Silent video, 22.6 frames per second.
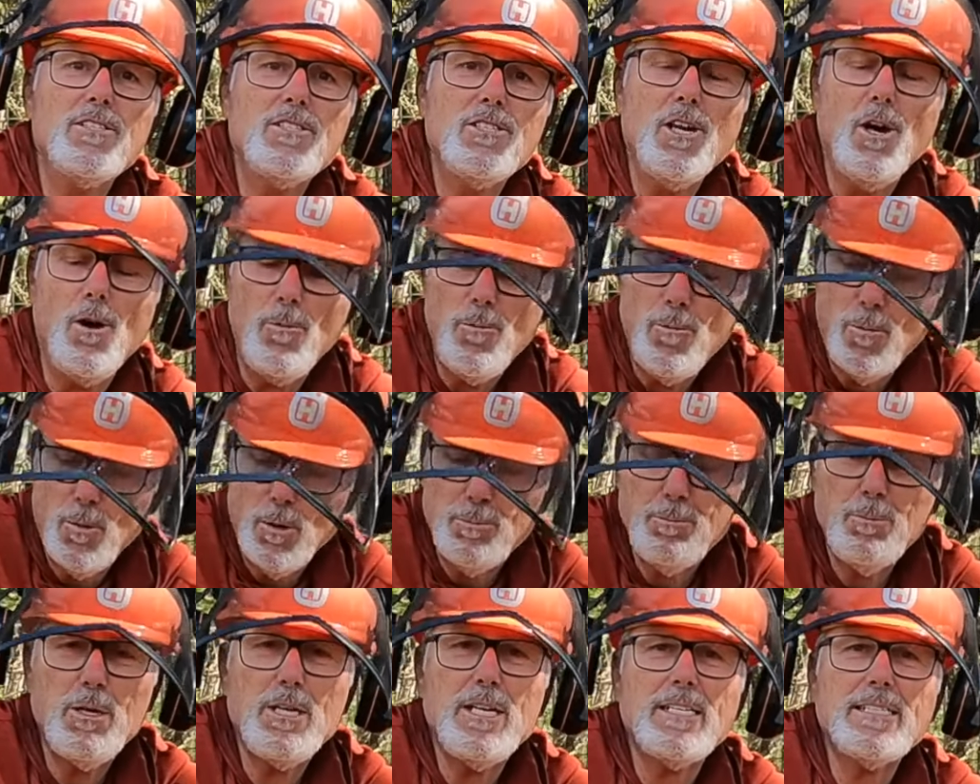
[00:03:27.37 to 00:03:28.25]
So
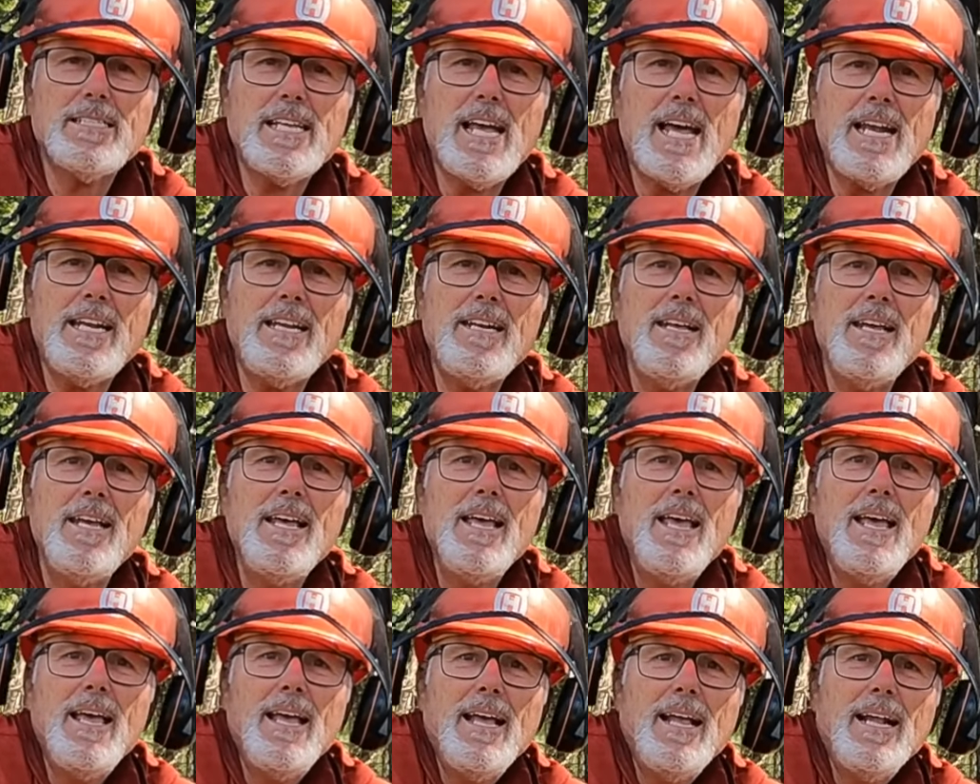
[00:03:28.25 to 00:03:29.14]
we're pretty excited.
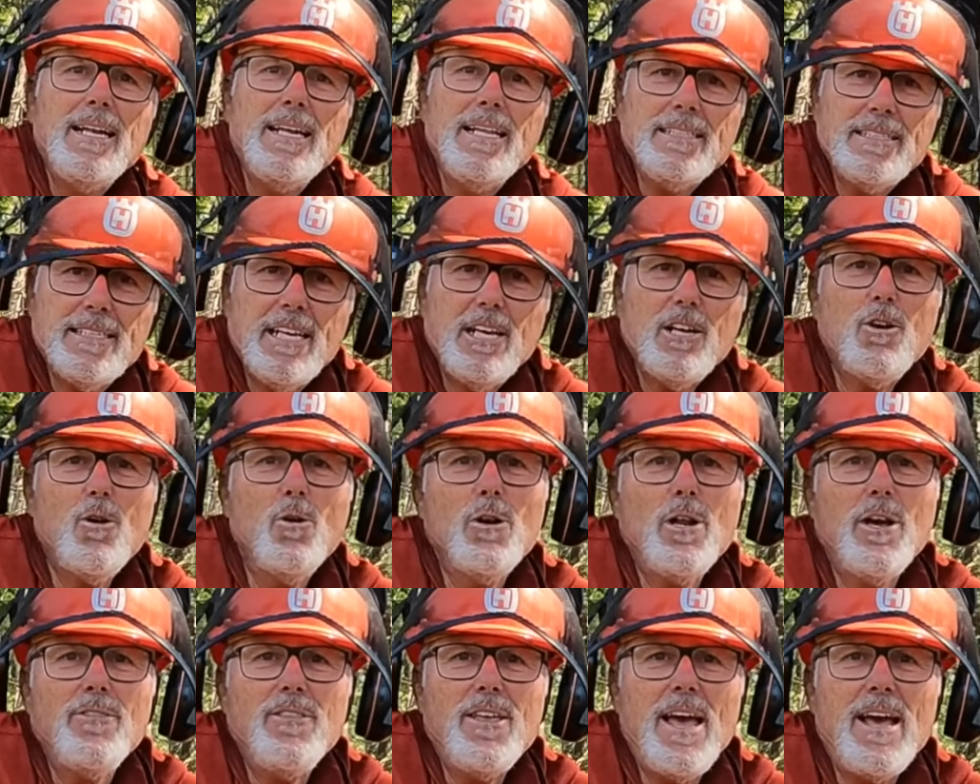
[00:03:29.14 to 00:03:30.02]
Let's get
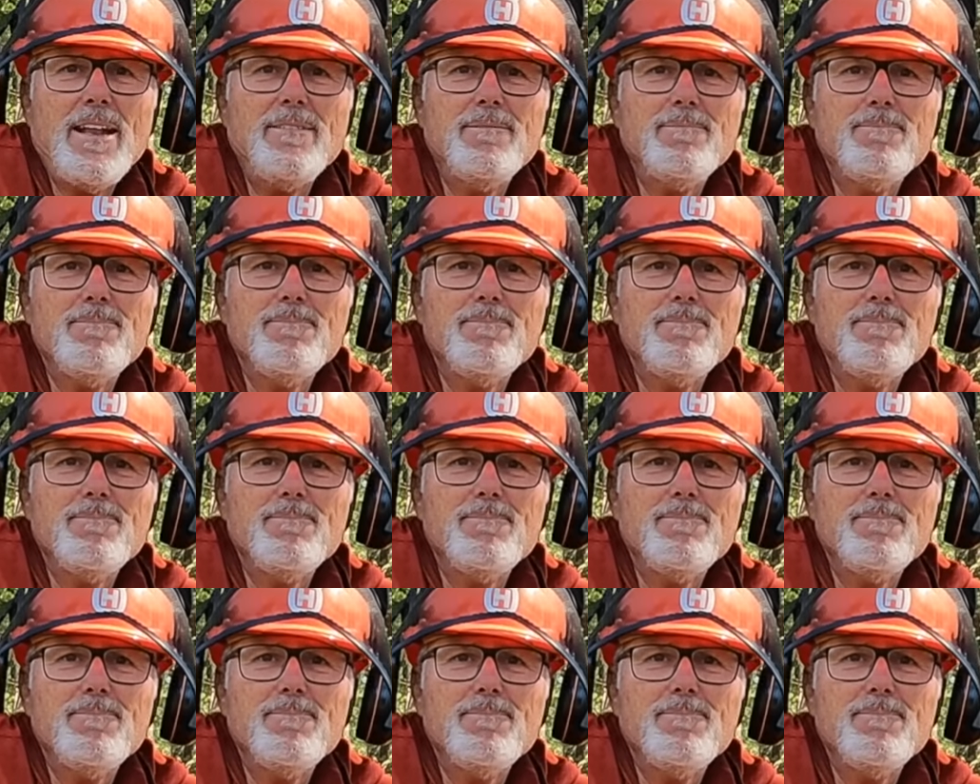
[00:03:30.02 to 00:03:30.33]
going on that.